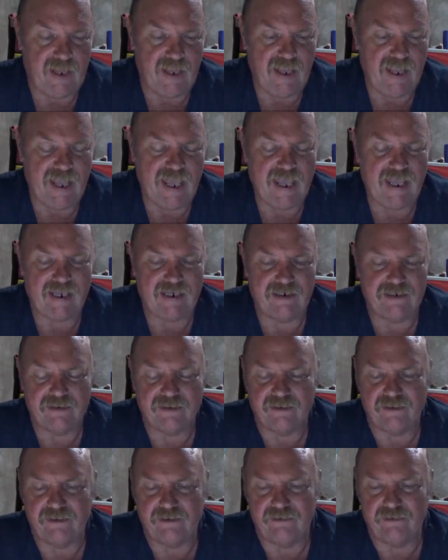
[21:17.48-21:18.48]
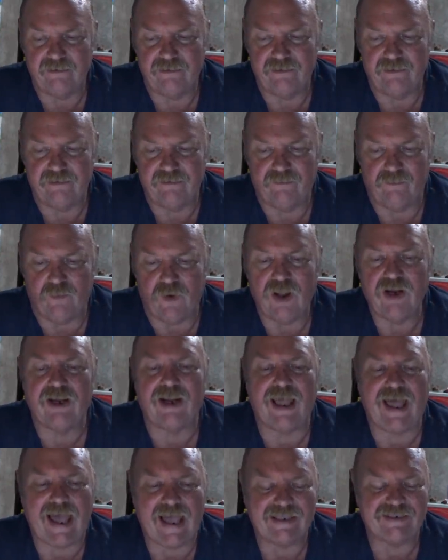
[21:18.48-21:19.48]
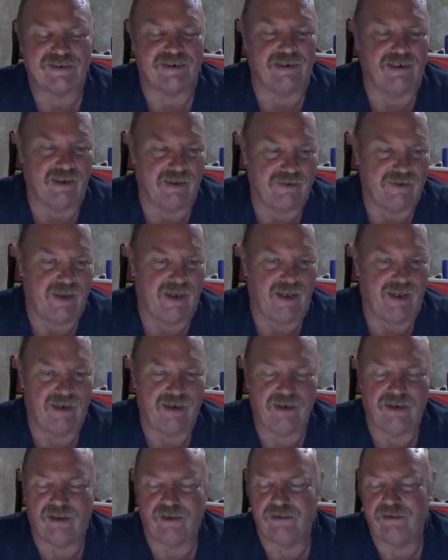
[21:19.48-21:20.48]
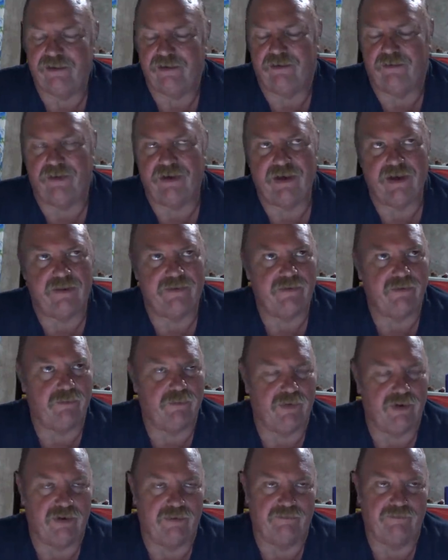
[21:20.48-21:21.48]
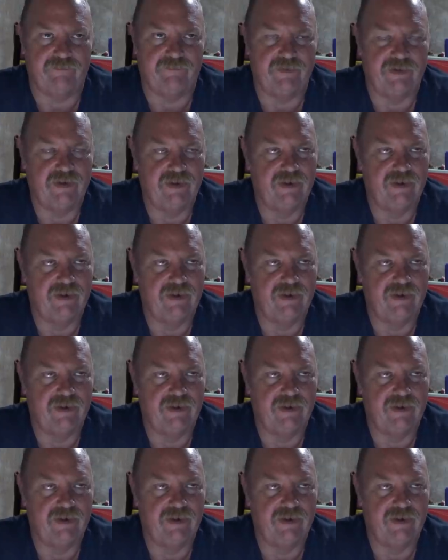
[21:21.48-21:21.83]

And one last little thing, and you know, another one of